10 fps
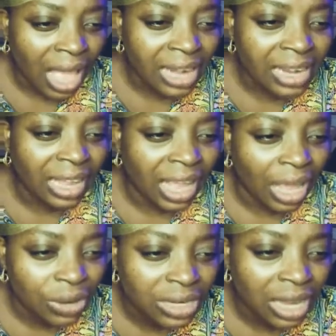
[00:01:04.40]
And they
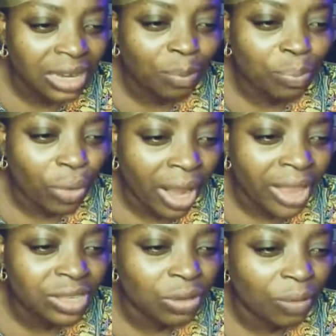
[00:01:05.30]
counted the
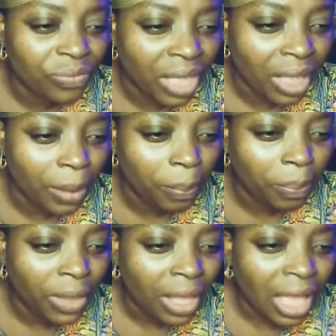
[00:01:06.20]
price of them
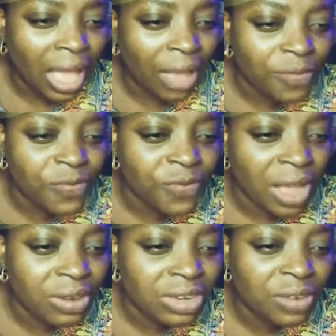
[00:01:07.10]
and
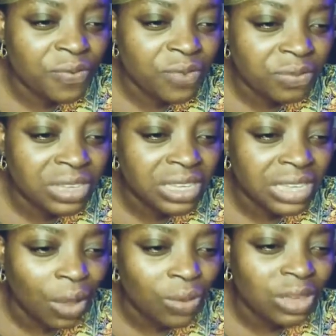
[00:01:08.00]
found it
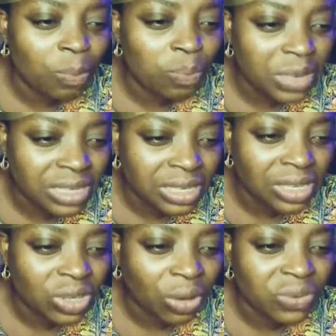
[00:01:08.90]
50,000
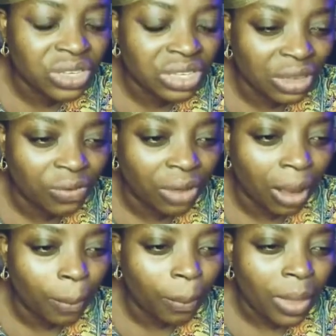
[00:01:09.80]
pieces of
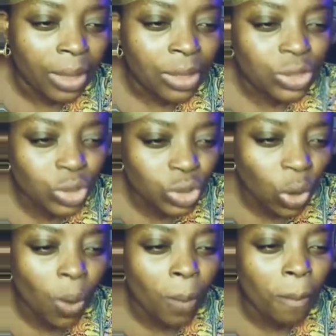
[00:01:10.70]
silver.
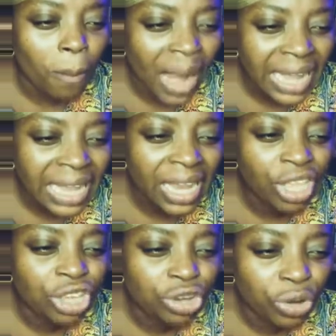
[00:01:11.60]
So
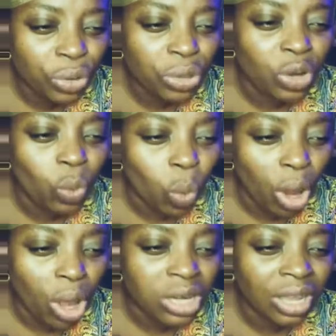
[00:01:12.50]
mightily grew the
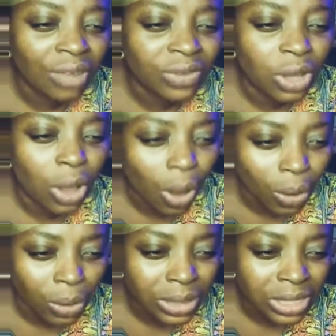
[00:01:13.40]
word of
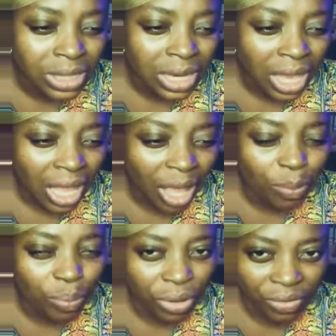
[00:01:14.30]
God
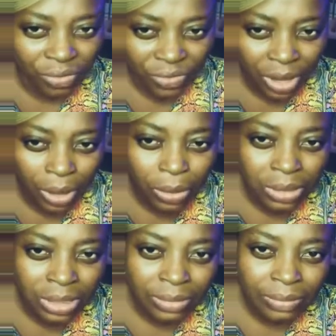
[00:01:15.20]
and
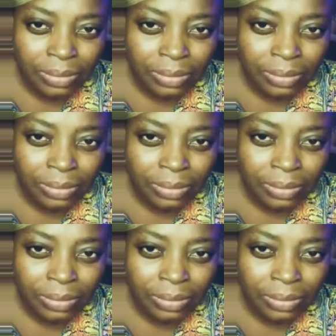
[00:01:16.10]
prevailed.